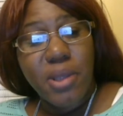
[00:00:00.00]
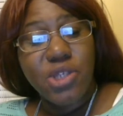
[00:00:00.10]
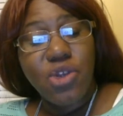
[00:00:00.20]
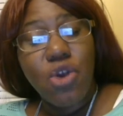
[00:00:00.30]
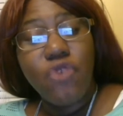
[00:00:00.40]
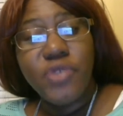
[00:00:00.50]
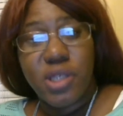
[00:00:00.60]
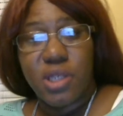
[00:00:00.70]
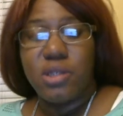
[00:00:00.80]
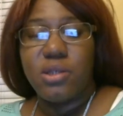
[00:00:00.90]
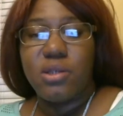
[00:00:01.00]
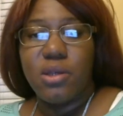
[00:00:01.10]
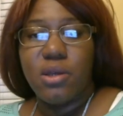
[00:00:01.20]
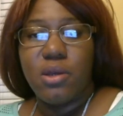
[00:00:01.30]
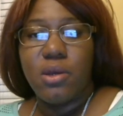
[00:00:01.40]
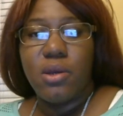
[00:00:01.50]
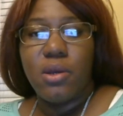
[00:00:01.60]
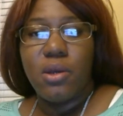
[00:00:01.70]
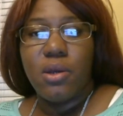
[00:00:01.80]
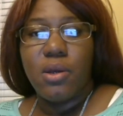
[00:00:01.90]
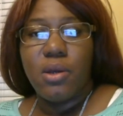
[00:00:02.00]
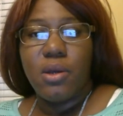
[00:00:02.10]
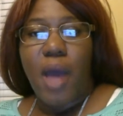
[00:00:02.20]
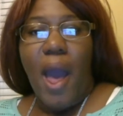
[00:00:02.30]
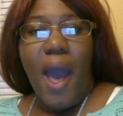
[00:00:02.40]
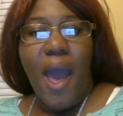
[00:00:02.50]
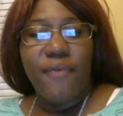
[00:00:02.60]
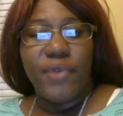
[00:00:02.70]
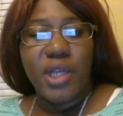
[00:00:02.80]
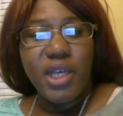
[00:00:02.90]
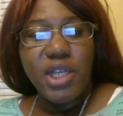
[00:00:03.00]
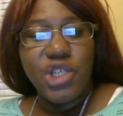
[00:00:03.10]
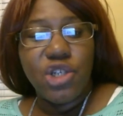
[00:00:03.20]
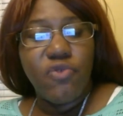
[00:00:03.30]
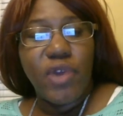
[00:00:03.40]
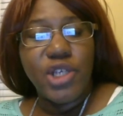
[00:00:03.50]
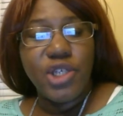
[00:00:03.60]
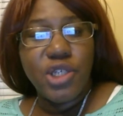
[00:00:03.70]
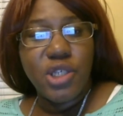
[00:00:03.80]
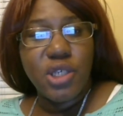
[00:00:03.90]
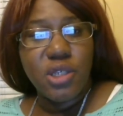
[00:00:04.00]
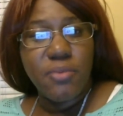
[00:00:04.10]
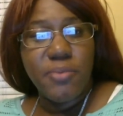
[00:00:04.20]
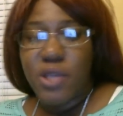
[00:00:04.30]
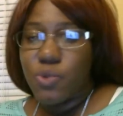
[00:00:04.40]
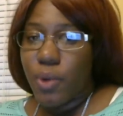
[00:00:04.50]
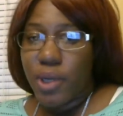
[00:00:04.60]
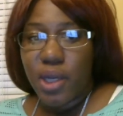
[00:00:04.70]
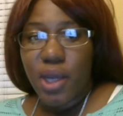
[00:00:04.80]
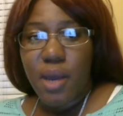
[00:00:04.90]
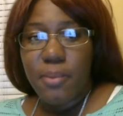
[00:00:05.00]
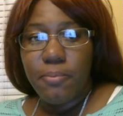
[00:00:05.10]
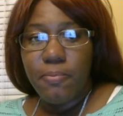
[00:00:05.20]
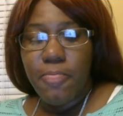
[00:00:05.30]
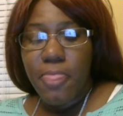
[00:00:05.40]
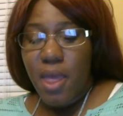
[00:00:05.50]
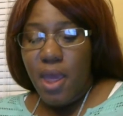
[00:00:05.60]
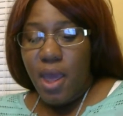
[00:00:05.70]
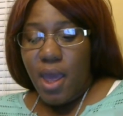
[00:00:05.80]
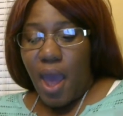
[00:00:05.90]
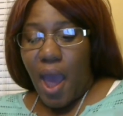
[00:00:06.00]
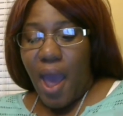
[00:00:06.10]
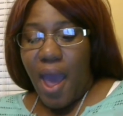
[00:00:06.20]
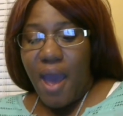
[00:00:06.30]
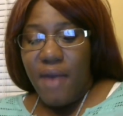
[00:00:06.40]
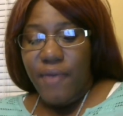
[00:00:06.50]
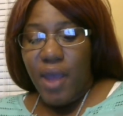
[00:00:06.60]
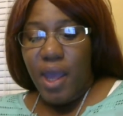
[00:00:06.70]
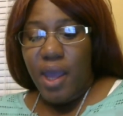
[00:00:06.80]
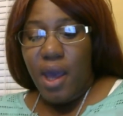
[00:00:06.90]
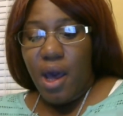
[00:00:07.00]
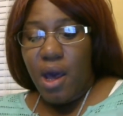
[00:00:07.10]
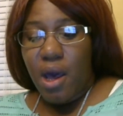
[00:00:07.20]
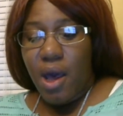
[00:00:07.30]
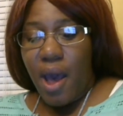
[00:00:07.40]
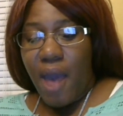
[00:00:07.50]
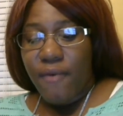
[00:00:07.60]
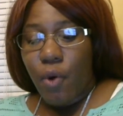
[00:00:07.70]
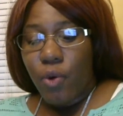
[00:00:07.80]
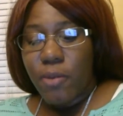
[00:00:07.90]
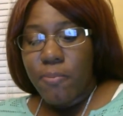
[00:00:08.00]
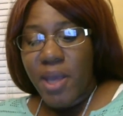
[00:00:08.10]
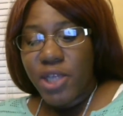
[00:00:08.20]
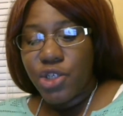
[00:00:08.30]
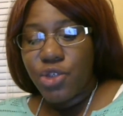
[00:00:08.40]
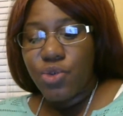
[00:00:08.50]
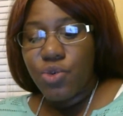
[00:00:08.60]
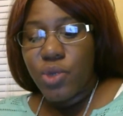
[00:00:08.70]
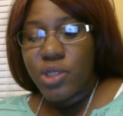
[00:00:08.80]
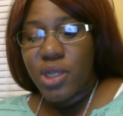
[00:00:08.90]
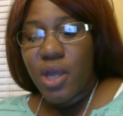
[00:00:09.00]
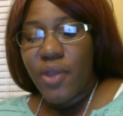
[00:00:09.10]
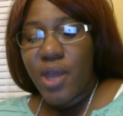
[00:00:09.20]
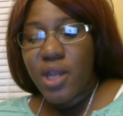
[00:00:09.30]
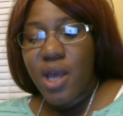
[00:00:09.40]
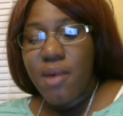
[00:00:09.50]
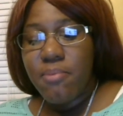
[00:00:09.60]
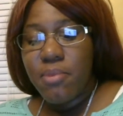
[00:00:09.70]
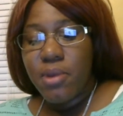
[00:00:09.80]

my services. I have a lead generation system. That's one income. I have a uh, I have an automation tool. It's another income.